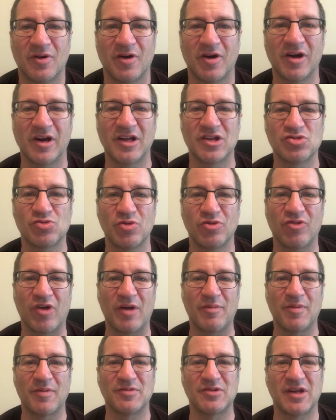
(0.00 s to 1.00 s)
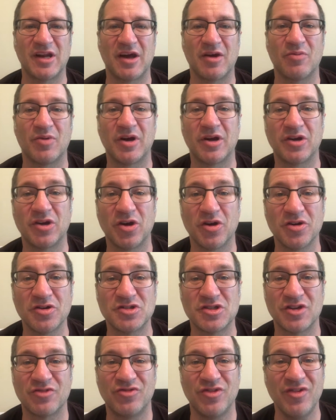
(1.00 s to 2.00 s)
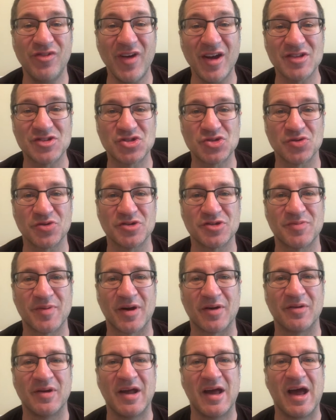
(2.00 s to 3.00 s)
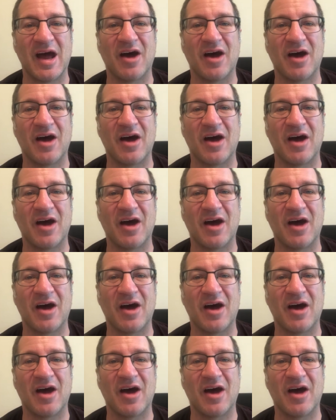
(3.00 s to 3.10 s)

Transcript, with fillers: All right, as we wrap up today, I want to encourage you if you've got stories about